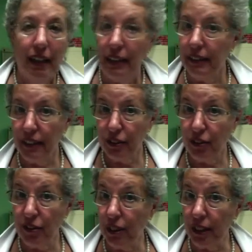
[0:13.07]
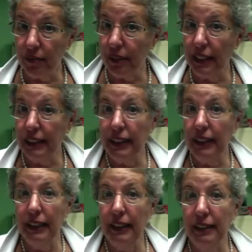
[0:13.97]
In the extreme, it
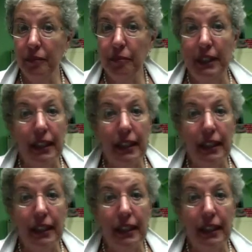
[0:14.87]
can be